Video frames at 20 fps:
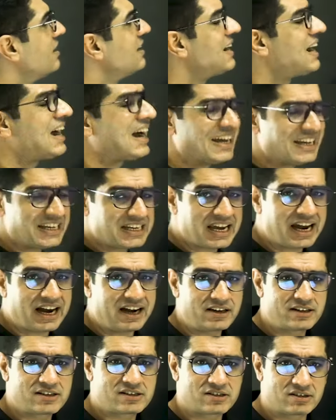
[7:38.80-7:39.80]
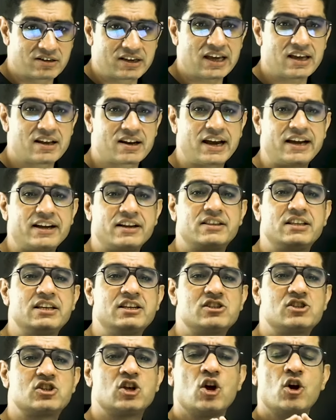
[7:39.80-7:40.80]
ICATs, okay? Write
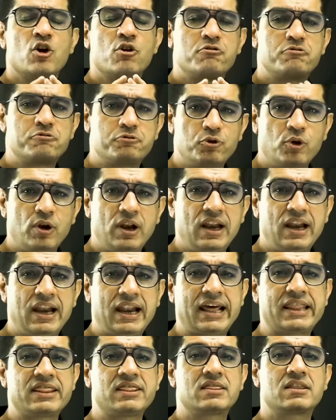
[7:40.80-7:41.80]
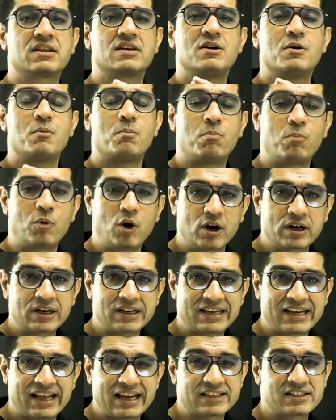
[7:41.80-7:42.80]
these full-length
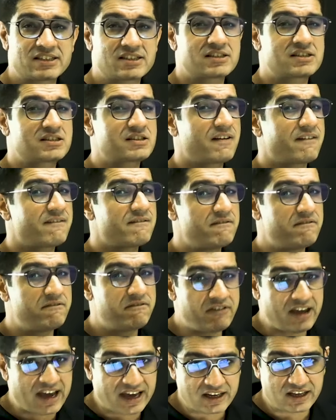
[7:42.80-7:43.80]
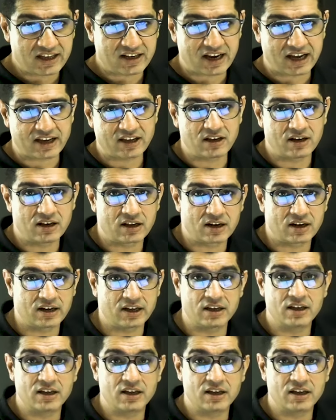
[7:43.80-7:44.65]
mock tests very regularly.